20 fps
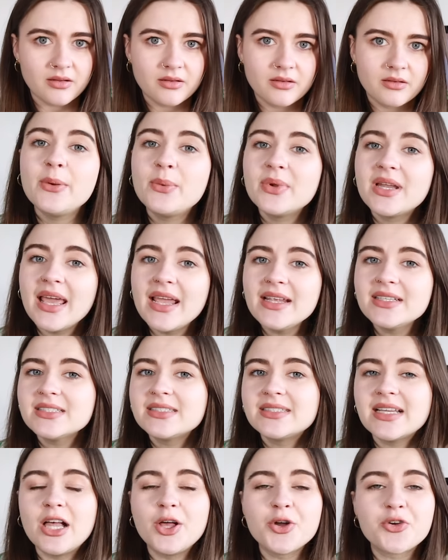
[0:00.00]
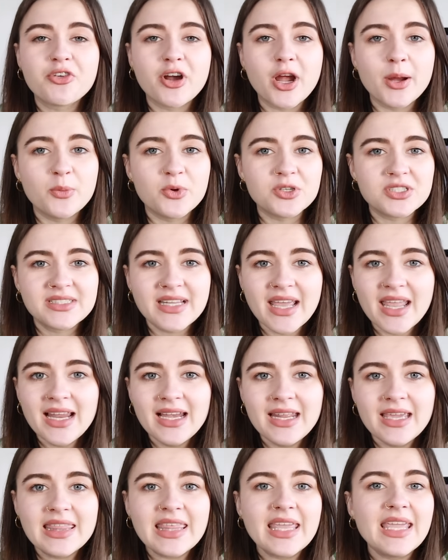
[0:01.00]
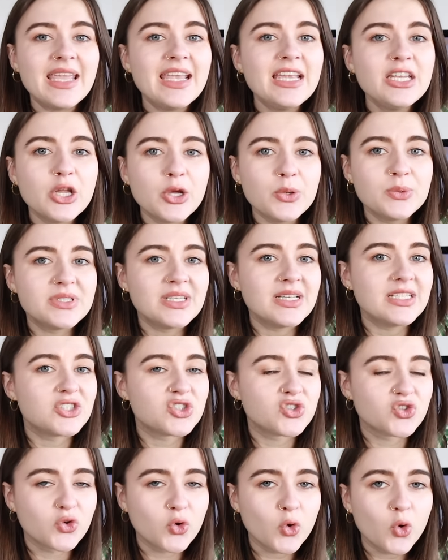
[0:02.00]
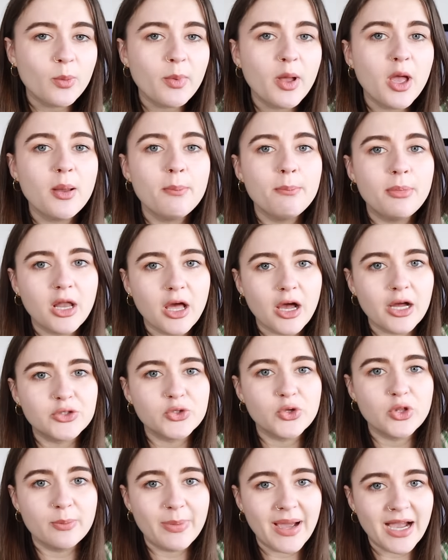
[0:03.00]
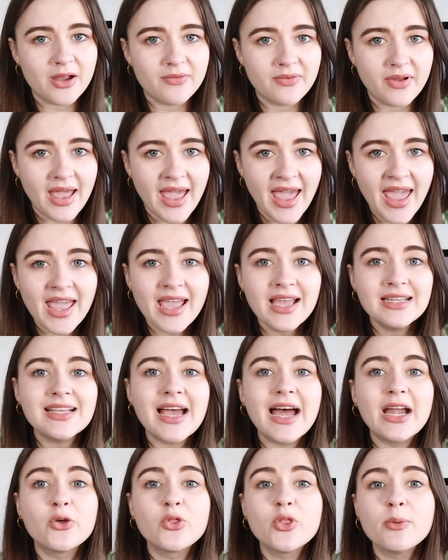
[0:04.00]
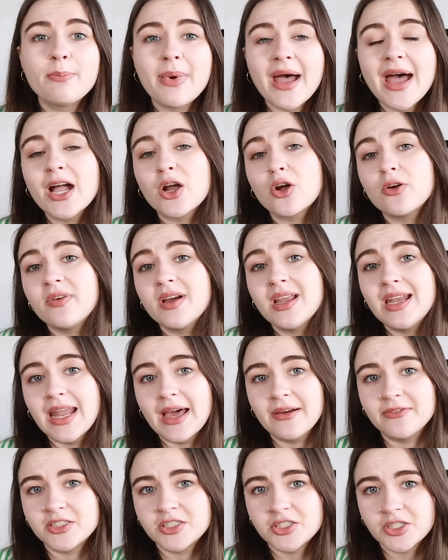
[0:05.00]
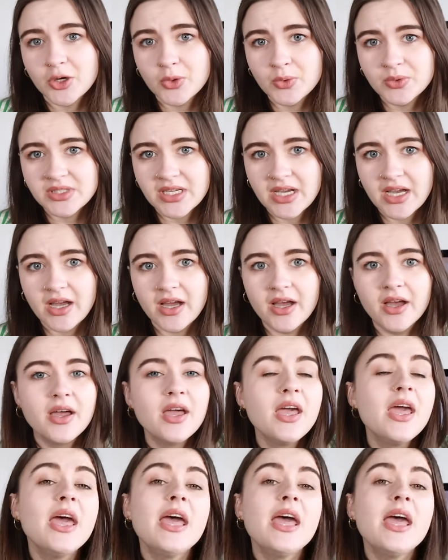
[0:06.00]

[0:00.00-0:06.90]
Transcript: He would later tell Crime Watch Daily that he noticed trauma and blood on the back of her head and on the back of her left shoulder.